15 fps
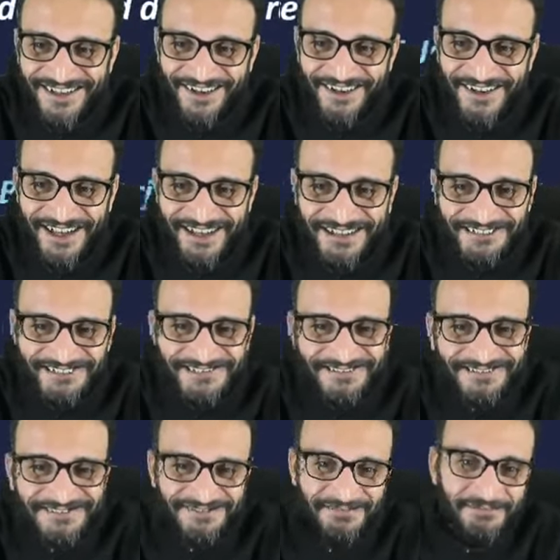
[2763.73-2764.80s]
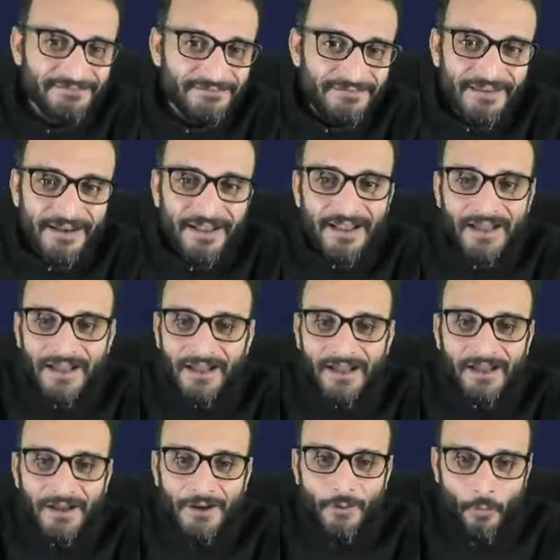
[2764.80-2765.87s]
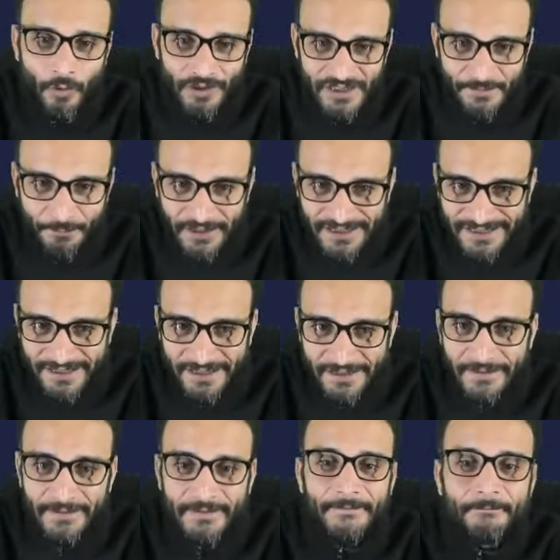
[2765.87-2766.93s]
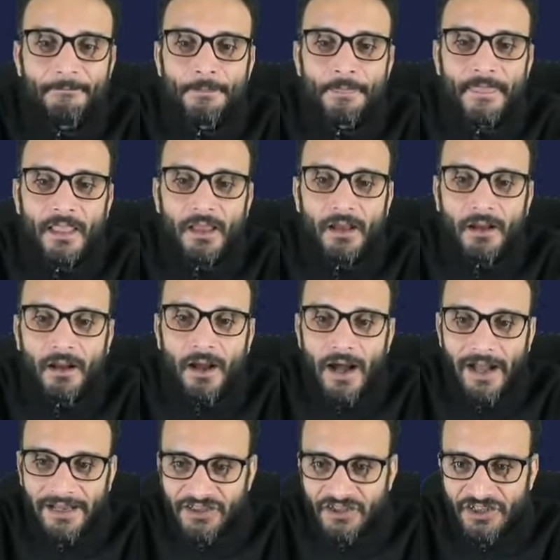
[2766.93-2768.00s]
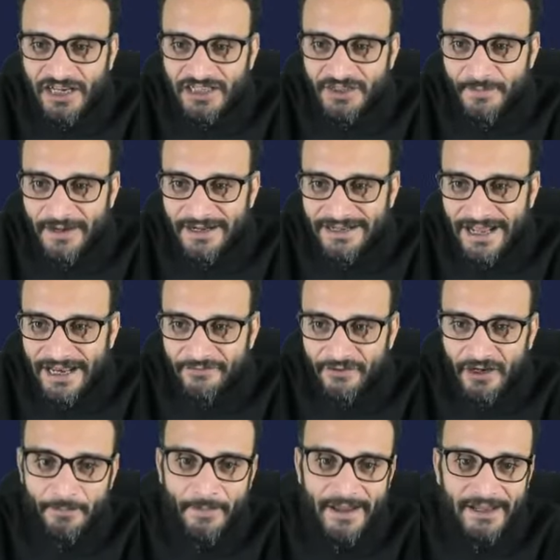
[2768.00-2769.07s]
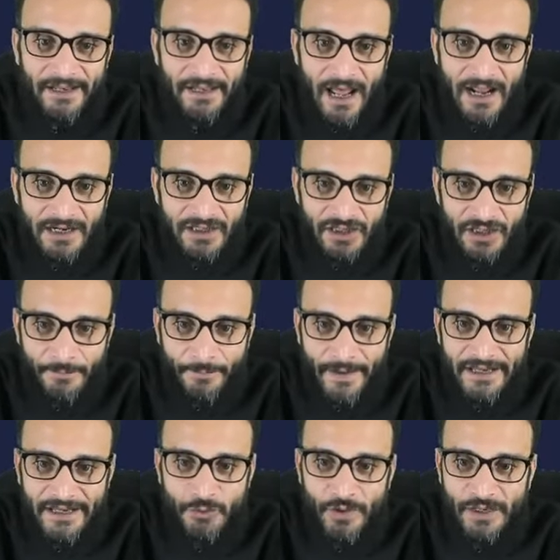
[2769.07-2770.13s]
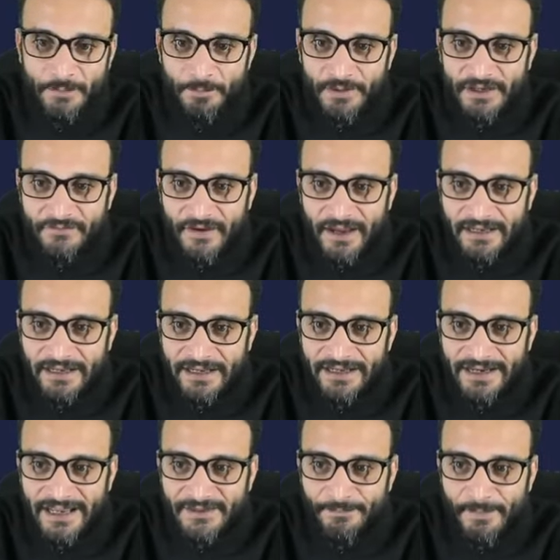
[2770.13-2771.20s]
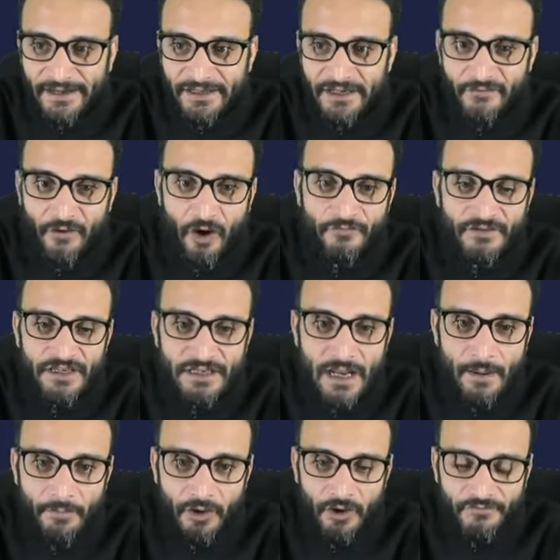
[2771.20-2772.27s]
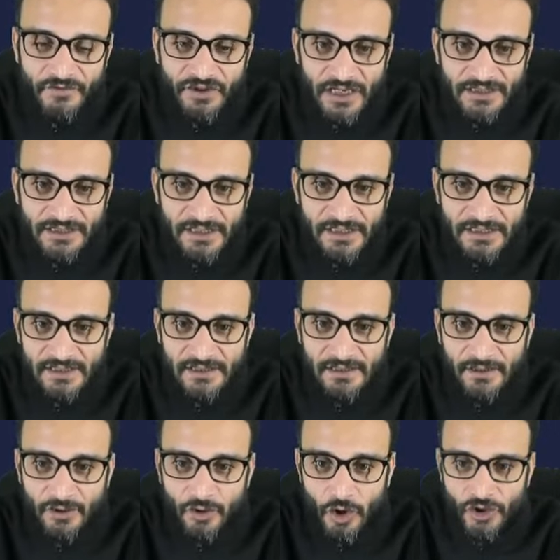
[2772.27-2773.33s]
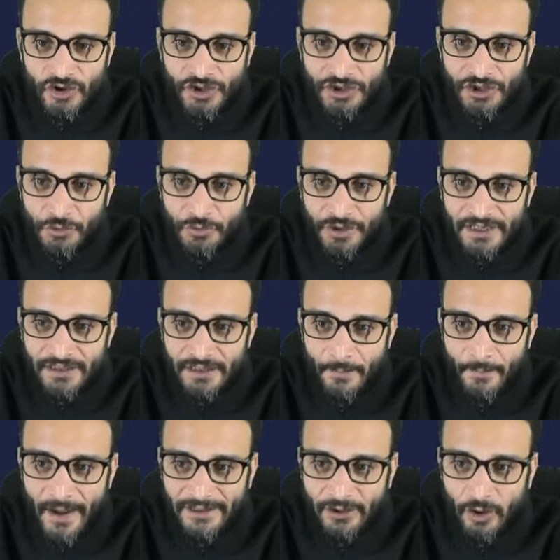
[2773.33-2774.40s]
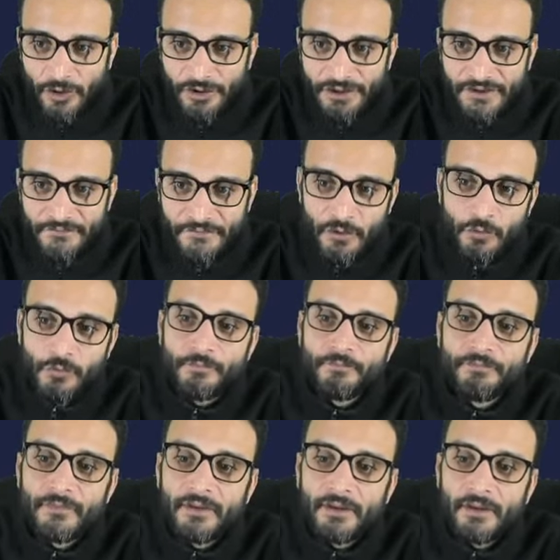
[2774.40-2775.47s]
What is precedent? A judgment delivered by a larger bench will prevail irrespective of the number of judges constituting the minority view.